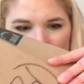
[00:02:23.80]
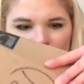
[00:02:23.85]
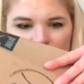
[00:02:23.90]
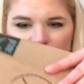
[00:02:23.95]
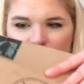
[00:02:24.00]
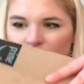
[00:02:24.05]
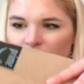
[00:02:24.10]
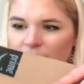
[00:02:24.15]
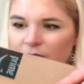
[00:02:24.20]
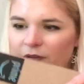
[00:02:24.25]

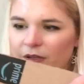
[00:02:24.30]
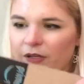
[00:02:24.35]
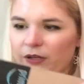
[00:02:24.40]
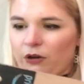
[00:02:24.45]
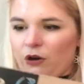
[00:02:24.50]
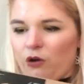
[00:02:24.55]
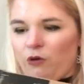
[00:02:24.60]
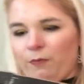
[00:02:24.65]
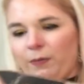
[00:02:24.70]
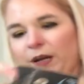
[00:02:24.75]
if I can
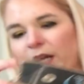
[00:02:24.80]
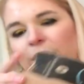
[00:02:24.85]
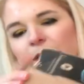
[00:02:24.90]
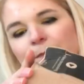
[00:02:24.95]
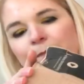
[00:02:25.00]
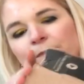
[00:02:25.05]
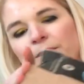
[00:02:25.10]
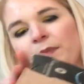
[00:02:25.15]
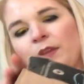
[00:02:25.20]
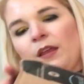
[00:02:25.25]
open it,
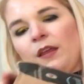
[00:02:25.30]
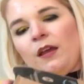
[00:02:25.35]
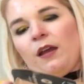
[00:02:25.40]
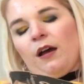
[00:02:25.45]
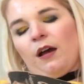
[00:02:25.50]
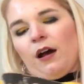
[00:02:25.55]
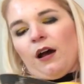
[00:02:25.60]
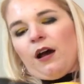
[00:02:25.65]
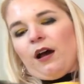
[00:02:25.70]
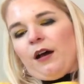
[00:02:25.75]

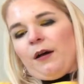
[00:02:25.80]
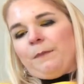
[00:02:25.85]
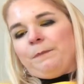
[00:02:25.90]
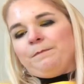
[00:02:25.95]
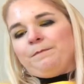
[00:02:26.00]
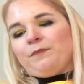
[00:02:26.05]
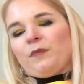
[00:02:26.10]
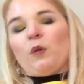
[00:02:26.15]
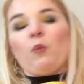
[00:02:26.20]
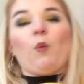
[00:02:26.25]
um,
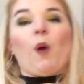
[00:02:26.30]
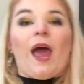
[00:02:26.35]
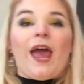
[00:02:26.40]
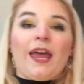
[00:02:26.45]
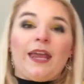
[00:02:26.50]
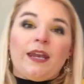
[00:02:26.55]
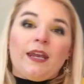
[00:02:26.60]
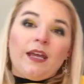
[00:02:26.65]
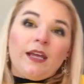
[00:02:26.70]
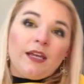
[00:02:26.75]

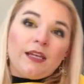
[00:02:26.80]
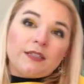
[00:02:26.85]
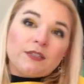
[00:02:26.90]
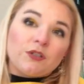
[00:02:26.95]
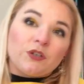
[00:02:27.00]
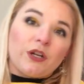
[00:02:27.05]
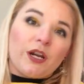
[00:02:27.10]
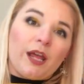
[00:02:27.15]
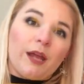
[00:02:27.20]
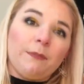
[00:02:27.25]
Wen is
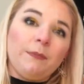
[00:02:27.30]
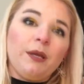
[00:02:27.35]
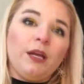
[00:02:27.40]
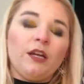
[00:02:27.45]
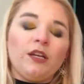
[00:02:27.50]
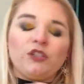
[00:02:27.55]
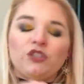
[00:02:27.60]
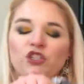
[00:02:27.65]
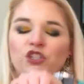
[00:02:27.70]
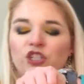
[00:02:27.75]
her name.
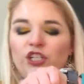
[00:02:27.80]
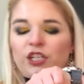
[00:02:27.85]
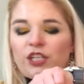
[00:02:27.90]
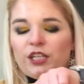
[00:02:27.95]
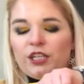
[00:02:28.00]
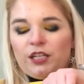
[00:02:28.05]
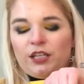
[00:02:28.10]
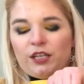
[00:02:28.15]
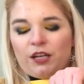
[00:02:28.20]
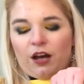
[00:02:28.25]

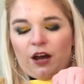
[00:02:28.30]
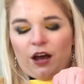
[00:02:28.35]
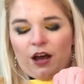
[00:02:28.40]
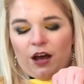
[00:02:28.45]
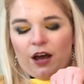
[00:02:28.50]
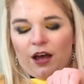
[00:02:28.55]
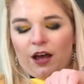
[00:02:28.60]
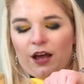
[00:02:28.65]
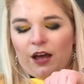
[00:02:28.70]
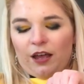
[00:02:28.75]
She
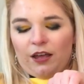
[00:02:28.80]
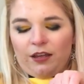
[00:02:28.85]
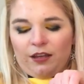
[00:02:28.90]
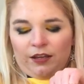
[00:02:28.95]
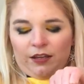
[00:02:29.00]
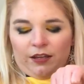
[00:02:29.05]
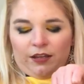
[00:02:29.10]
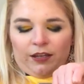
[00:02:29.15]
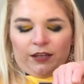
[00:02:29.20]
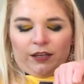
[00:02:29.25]
uh,
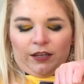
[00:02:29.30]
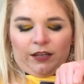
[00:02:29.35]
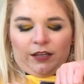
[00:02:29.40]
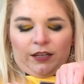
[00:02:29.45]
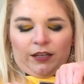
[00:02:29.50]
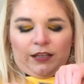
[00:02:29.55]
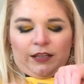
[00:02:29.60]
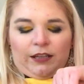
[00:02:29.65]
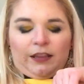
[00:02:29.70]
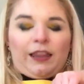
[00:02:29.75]

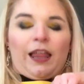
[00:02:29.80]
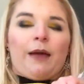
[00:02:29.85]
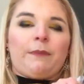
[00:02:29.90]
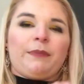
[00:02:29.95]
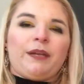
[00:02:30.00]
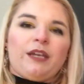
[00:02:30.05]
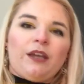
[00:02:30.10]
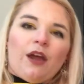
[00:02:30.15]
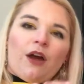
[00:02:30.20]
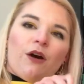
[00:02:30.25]
let
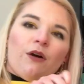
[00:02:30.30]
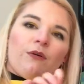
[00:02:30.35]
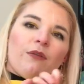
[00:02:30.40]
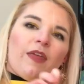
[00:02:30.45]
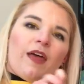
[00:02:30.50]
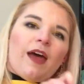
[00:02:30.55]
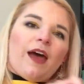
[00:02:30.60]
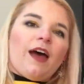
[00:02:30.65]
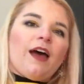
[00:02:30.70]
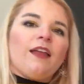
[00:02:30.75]
me know
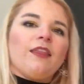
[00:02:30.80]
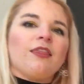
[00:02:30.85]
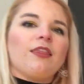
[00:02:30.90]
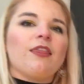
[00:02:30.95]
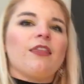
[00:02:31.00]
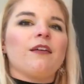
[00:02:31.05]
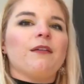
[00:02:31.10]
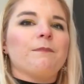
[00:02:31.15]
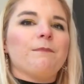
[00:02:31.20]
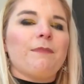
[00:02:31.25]
that
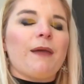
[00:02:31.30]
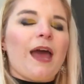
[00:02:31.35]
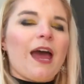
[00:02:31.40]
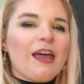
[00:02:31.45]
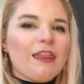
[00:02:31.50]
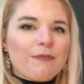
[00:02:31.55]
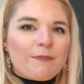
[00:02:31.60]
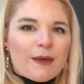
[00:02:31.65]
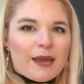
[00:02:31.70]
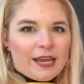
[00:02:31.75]
the
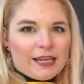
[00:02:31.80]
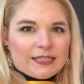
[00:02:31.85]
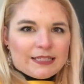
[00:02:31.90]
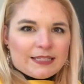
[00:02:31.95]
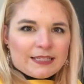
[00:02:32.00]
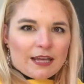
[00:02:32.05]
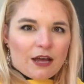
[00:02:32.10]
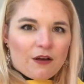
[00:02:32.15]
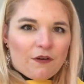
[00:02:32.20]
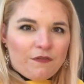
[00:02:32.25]
bath mat
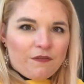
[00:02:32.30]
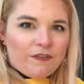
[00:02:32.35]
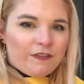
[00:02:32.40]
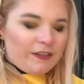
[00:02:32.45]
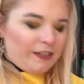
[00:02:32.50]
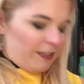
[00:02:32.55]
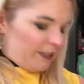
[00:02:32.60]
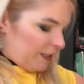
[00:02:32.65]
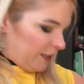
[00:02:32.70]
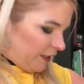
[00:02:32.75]
itself
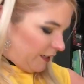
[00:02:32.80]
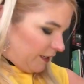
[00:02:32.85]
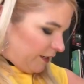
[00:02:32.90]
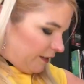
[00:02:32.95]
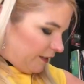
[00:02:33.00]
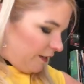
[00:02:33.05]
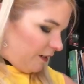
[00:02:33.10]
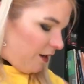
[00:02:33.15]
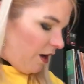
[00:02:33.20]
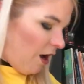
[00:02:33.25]

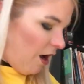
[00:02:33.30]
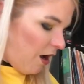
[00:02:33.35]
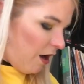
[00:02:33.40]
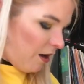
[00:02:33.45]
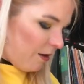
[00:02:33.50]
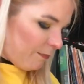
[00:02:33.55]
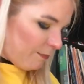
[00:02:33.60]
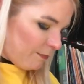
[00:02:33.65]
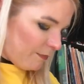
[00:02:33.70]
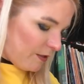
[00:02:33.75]
it
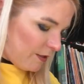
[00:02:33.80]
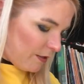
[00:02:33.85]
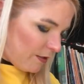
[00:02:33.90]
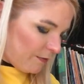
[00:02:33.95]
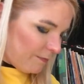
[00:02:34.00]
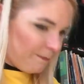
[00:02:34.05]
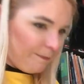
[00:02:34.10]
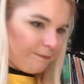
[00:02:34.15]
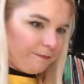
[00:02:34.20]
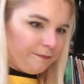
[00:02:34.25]
comes,